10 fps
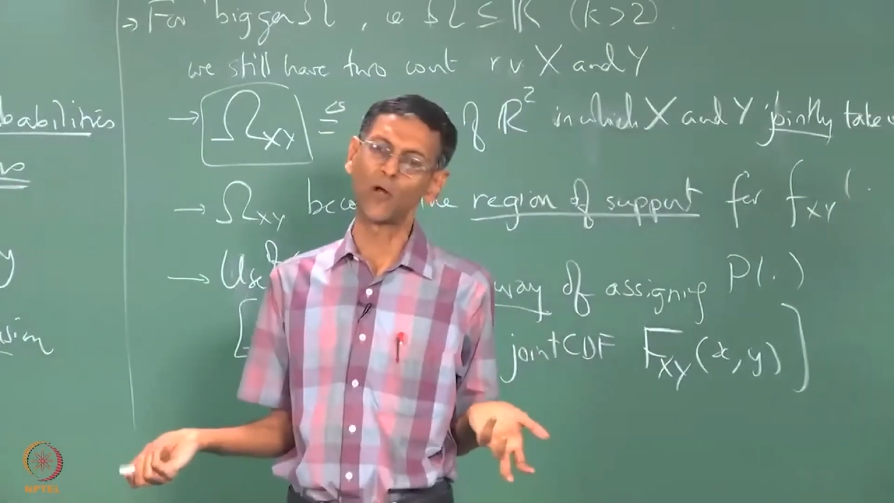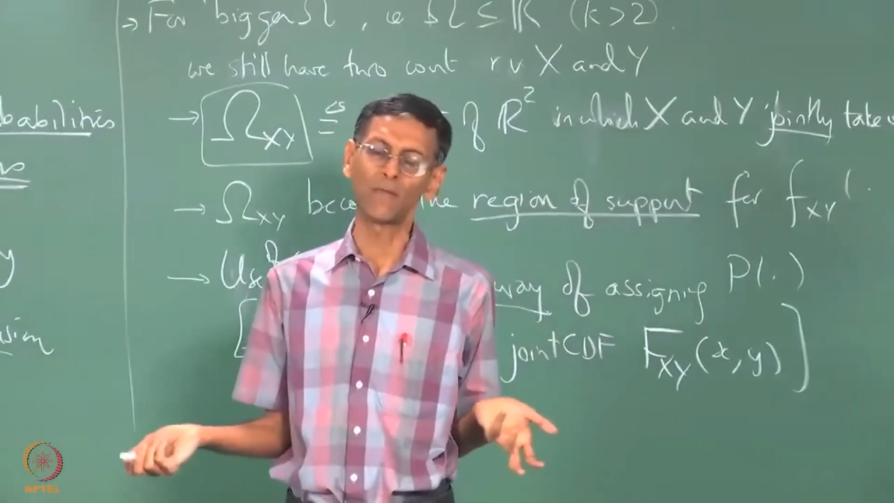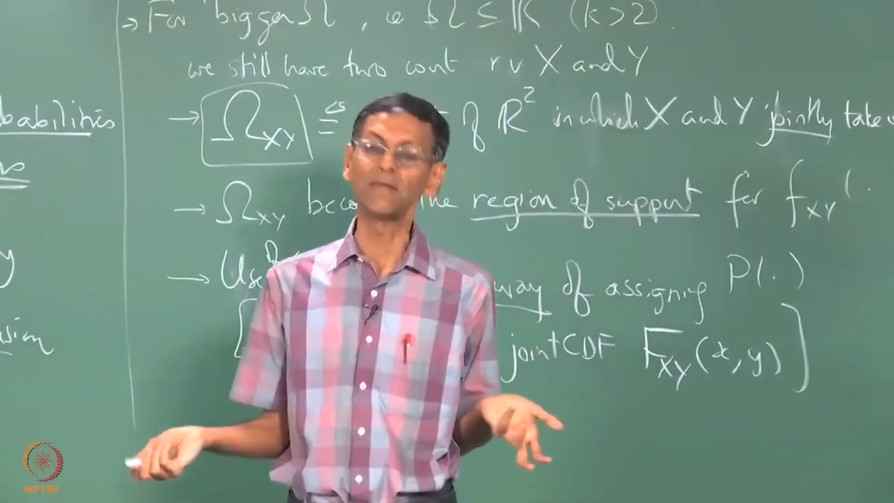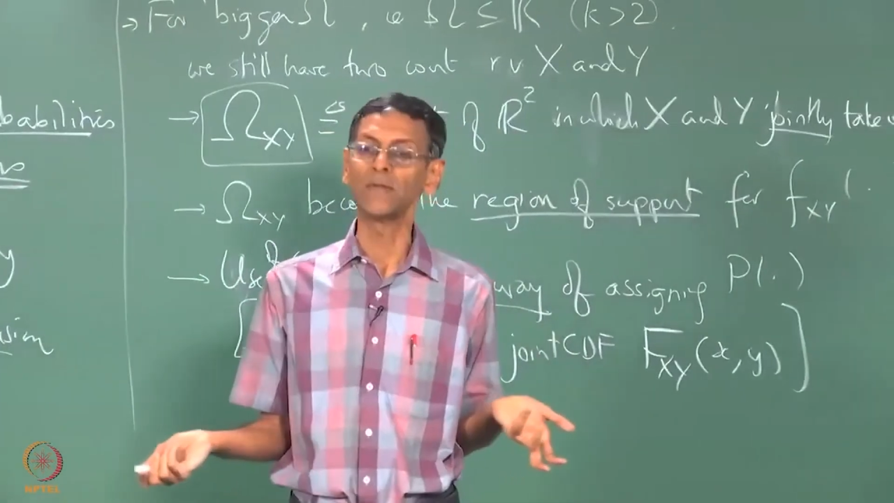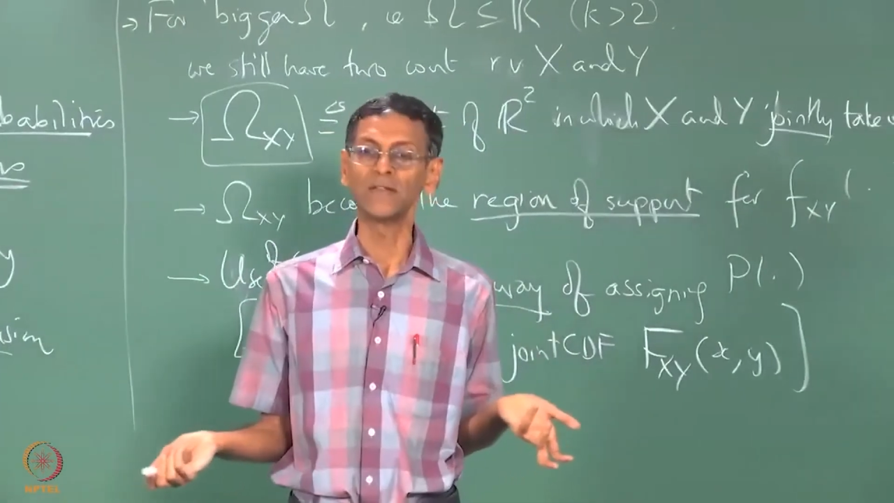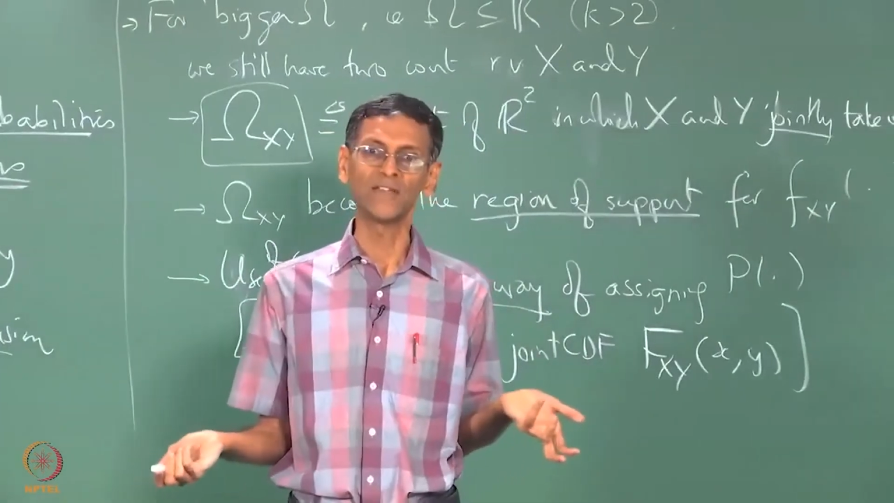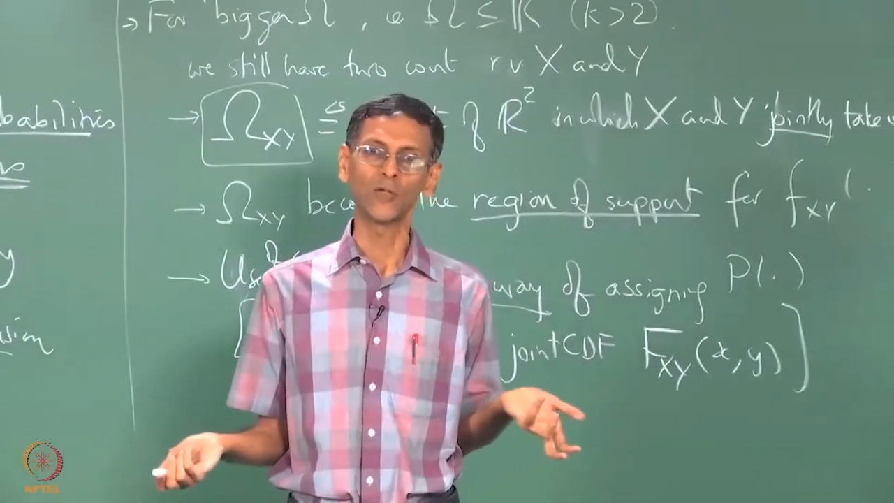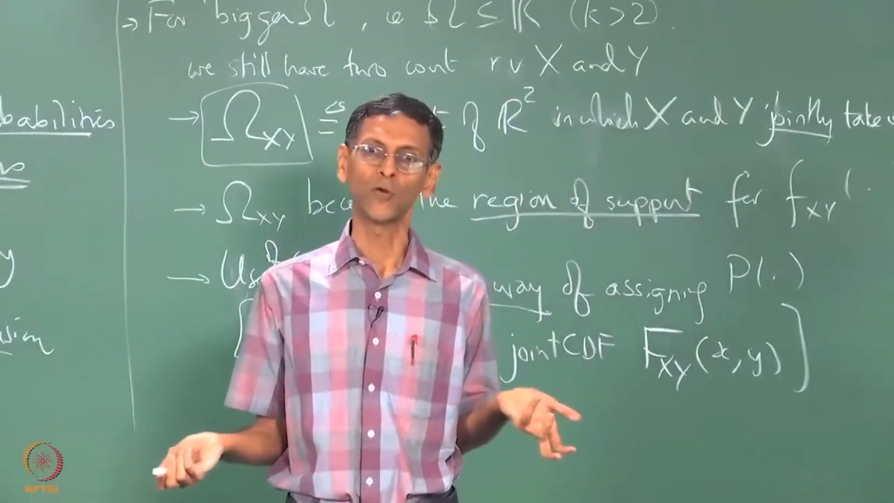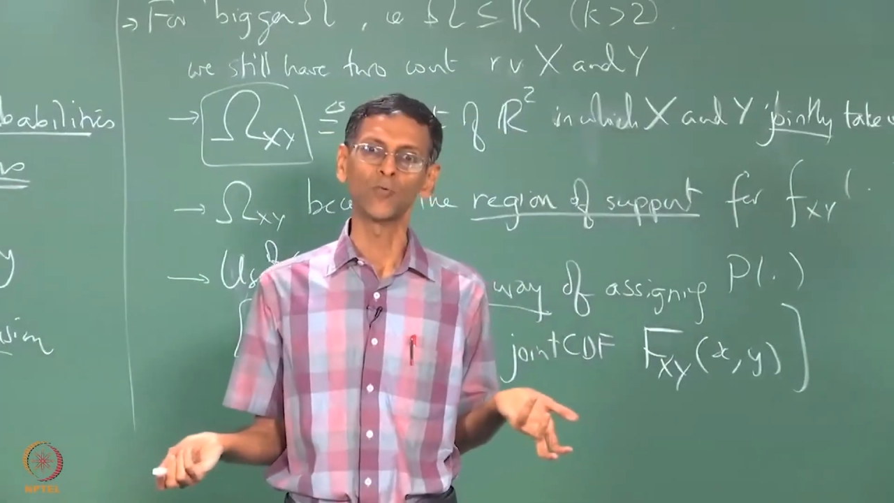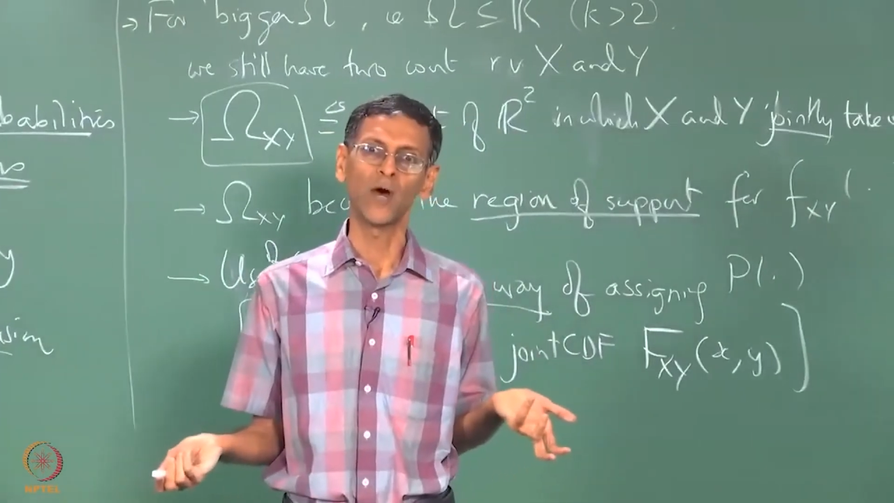always between
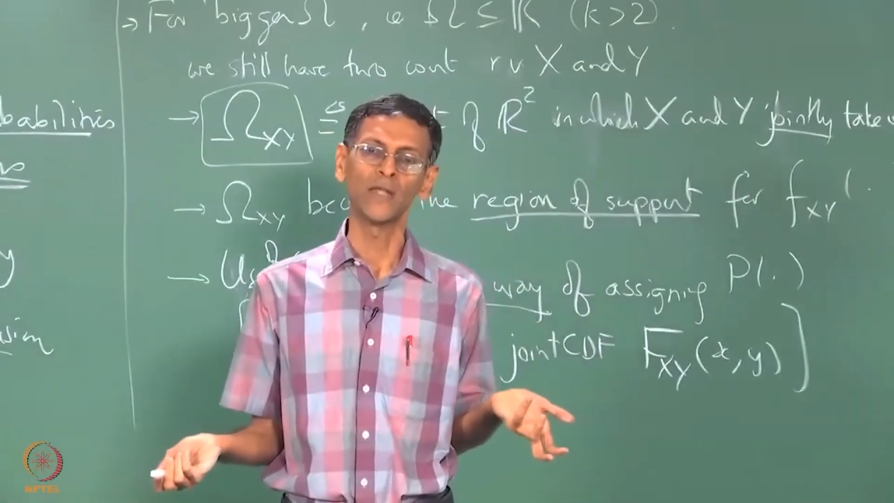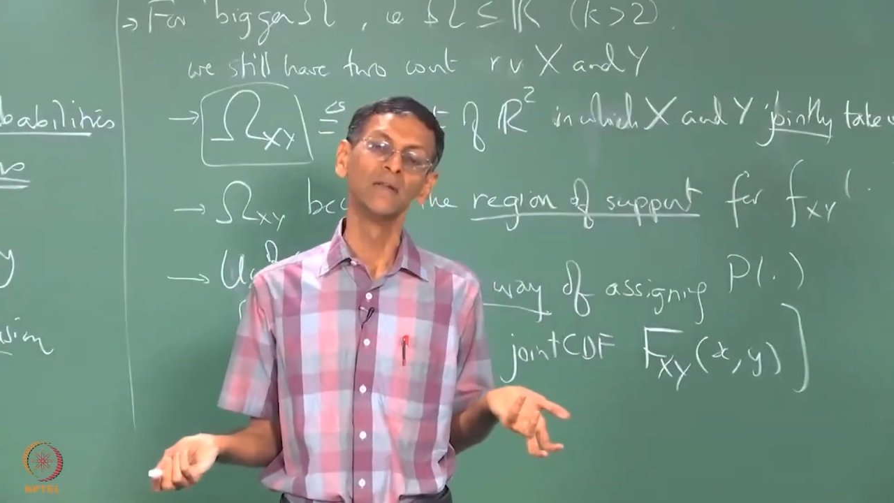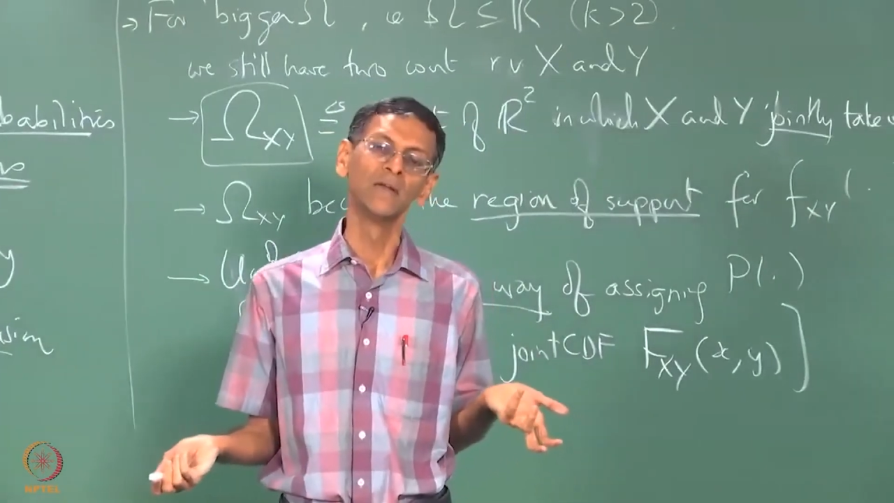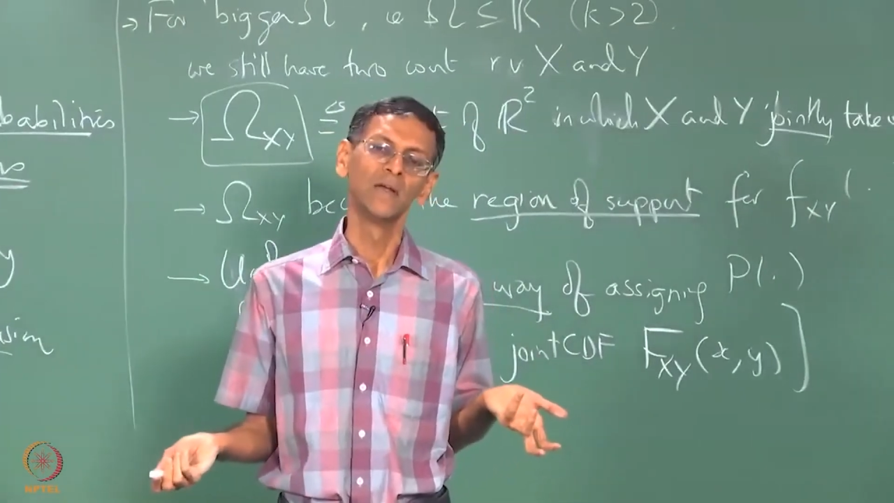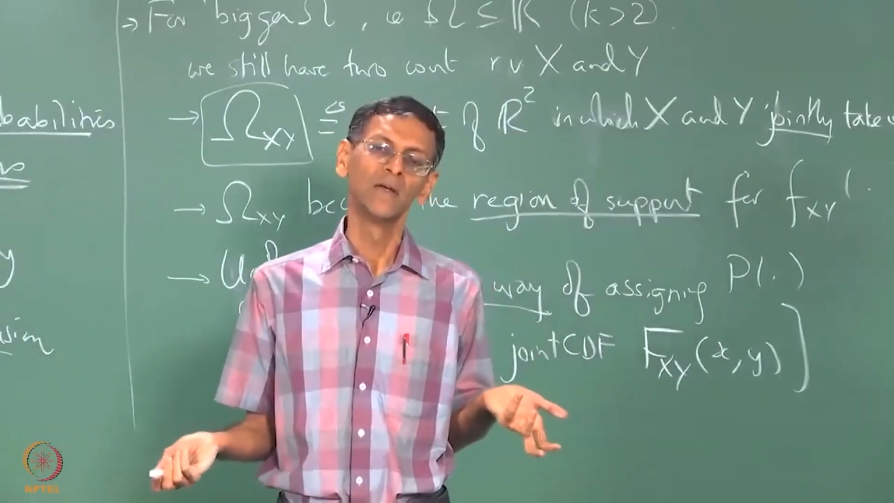0 and 1,